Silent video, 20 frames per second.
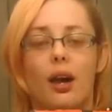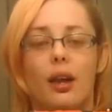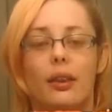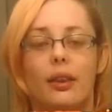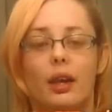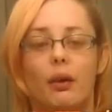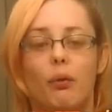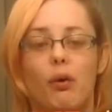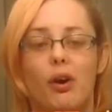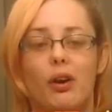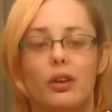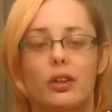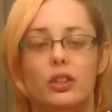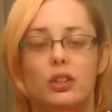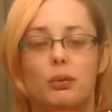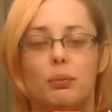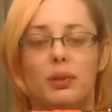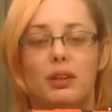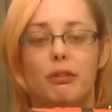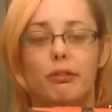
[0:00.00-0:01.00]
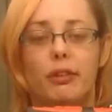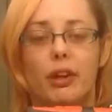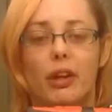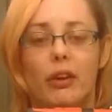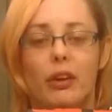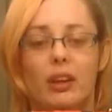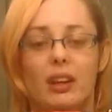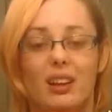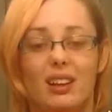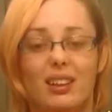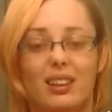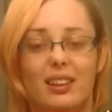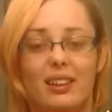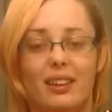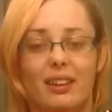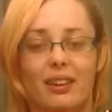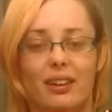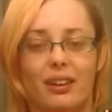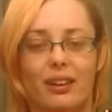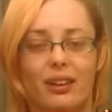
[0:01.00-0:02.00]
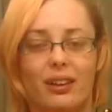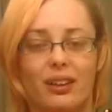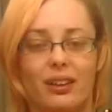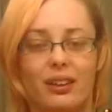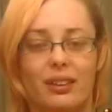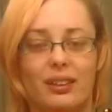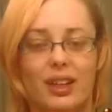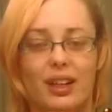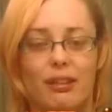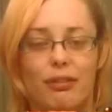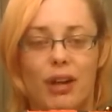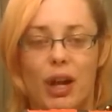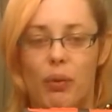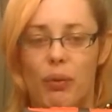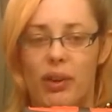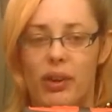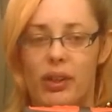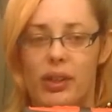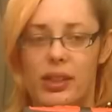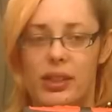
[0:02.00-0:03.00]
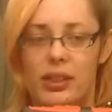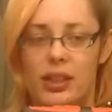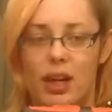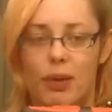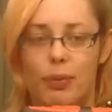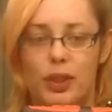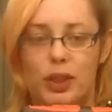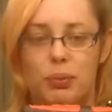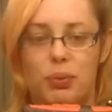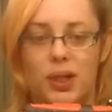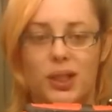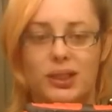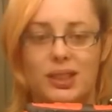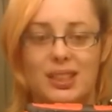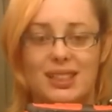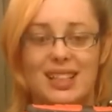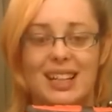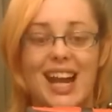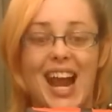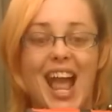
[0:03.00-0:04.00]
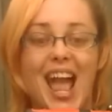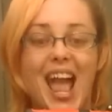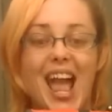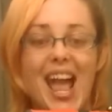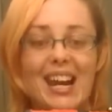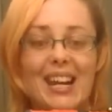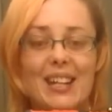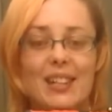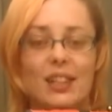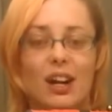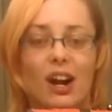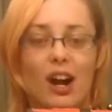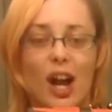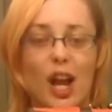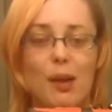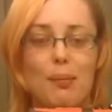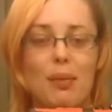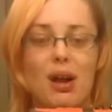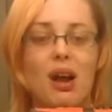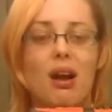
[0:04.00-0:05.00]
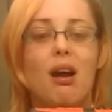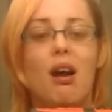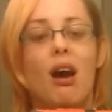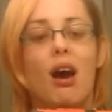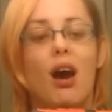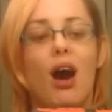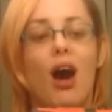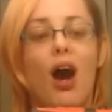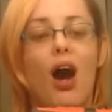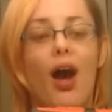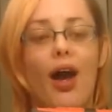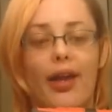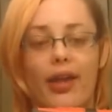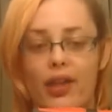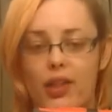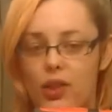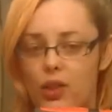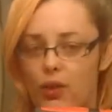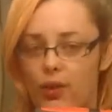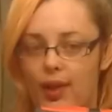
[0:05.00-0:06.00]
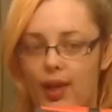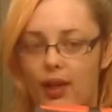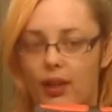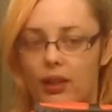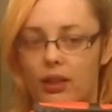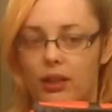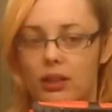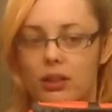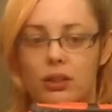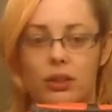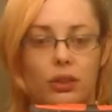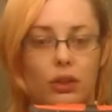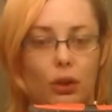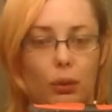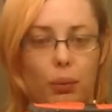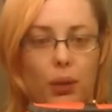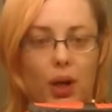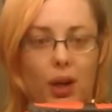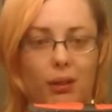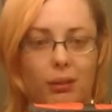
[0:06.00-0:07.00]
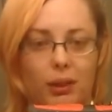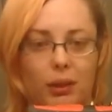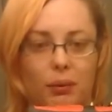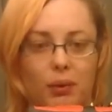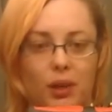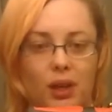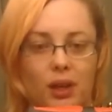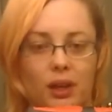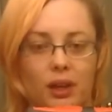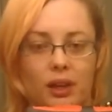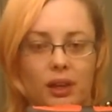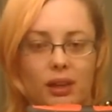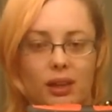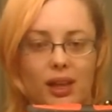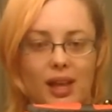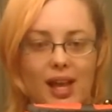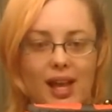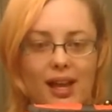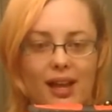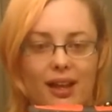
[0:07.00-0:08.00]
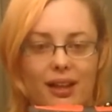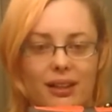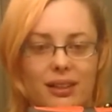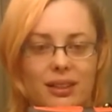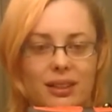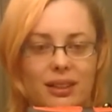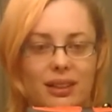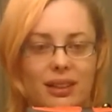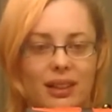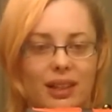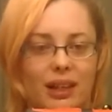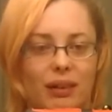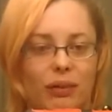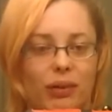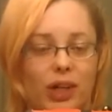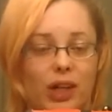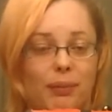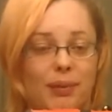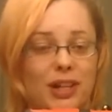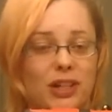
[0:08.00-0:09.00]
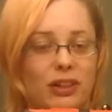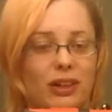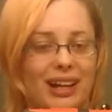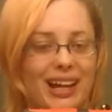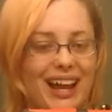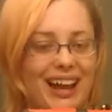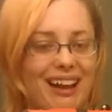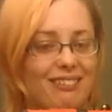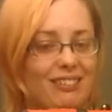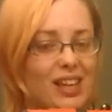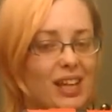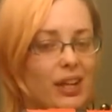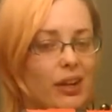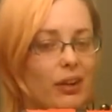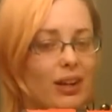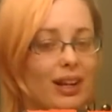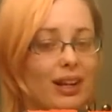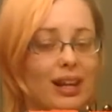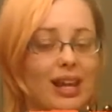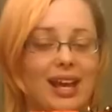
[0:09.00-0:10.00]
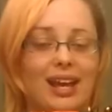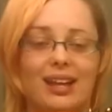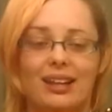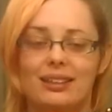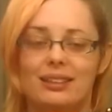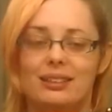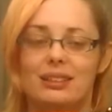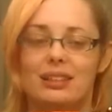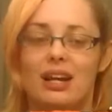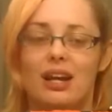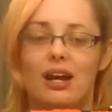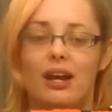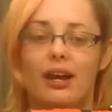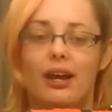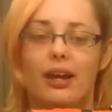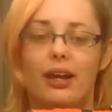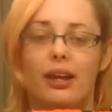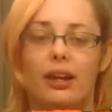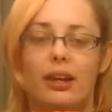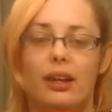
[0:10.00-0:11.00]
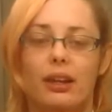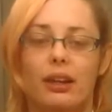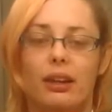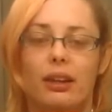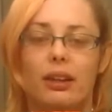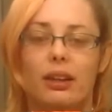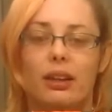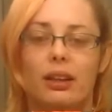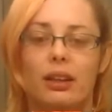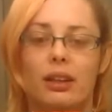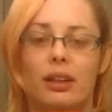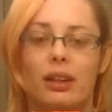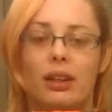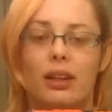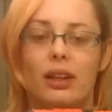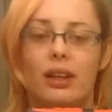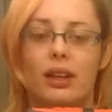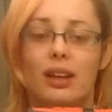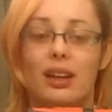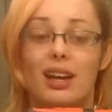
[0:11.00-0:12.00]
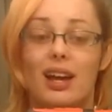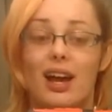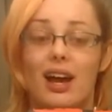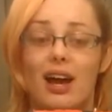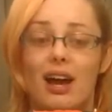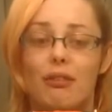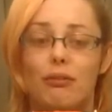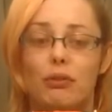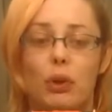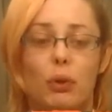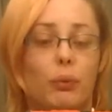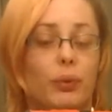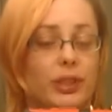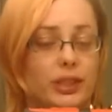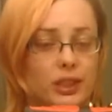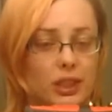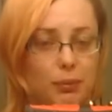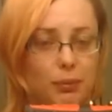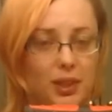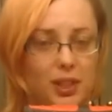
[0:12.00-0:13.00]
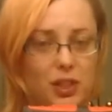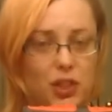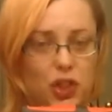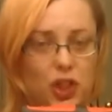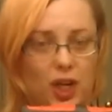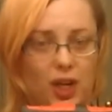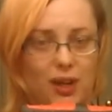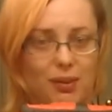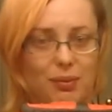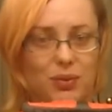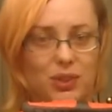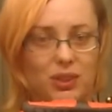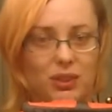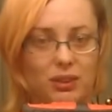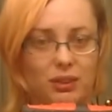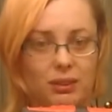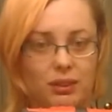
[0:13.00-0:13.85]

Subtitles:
They wanted to be very clear that if I wanted to stop this process at any time, I can do that, no problem. And they wanted to make sure I have that in it, and I have no reason to be ashamed.